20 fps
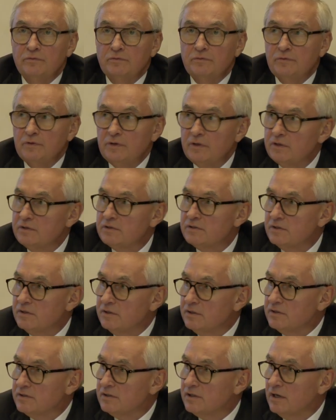very
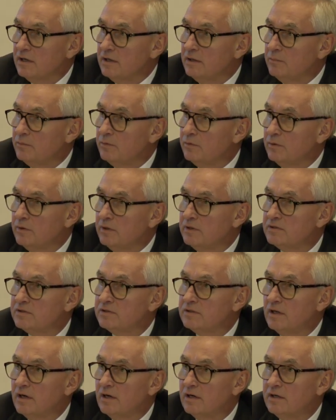serious honeymoon. It
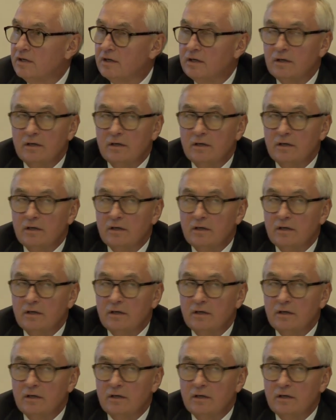started,